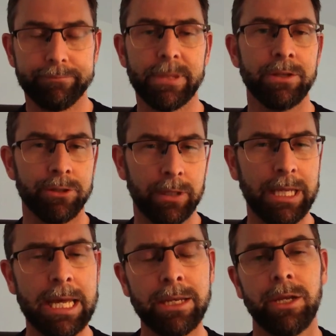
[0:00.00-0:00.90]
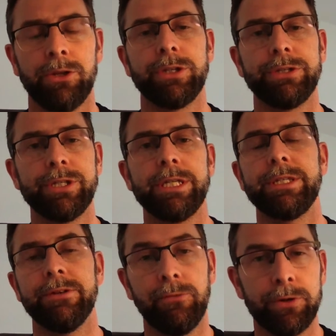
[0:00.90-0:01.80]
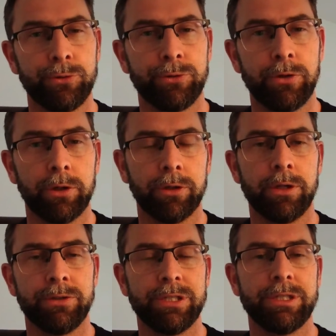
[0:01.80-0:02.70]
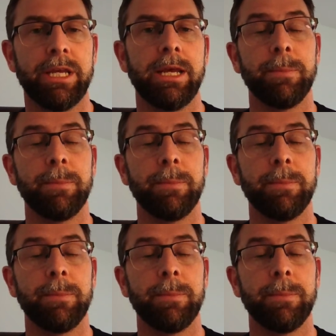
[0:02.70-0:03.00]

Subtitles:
So again, you can see differential diagnosis here,